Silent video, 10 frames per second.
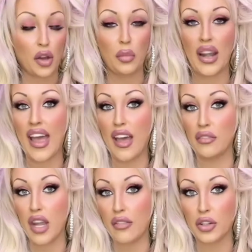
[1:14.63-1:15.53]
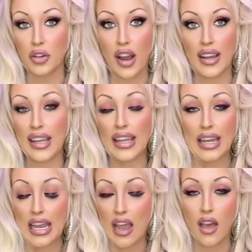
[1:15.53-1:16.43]
but I have never tried
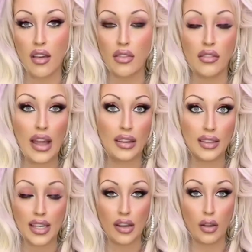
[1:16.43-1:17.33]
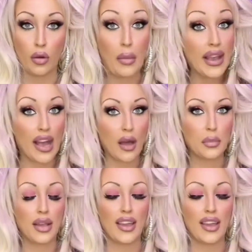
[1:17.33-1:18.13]
any of the Valentino makeup,